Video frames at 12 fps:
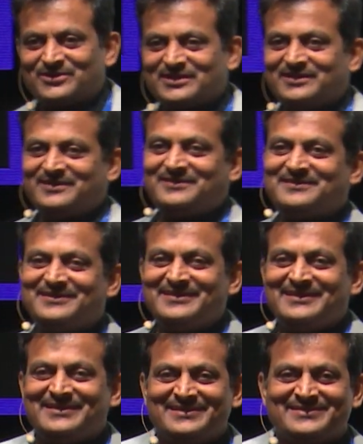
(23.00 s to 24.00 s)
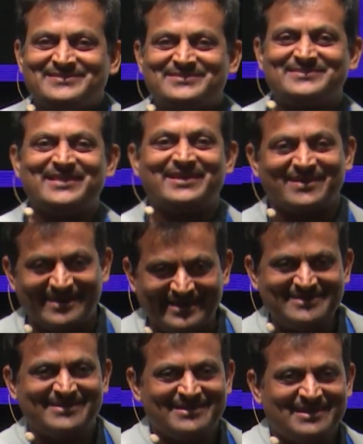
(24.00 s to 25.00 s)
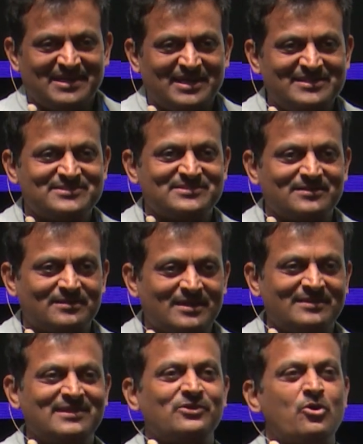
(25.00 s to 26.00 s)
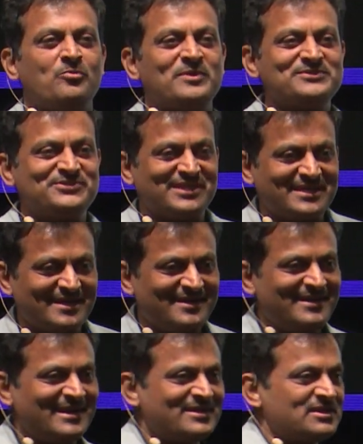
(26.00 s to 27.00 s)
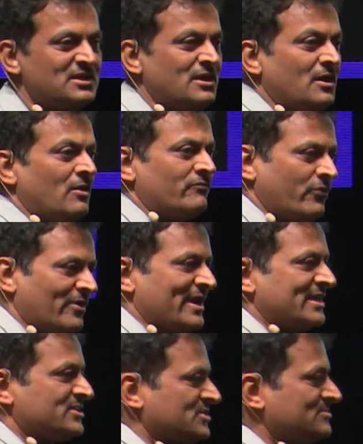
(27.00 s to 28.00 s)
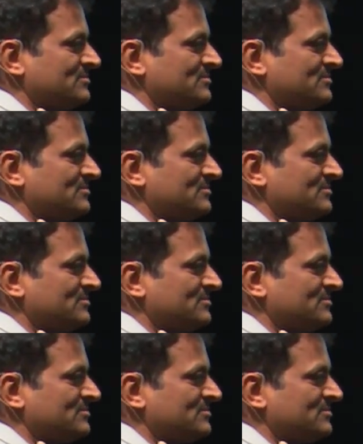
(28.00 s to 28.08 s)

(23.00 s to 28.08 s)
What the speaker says: a secret; it's rather an open secret that Forex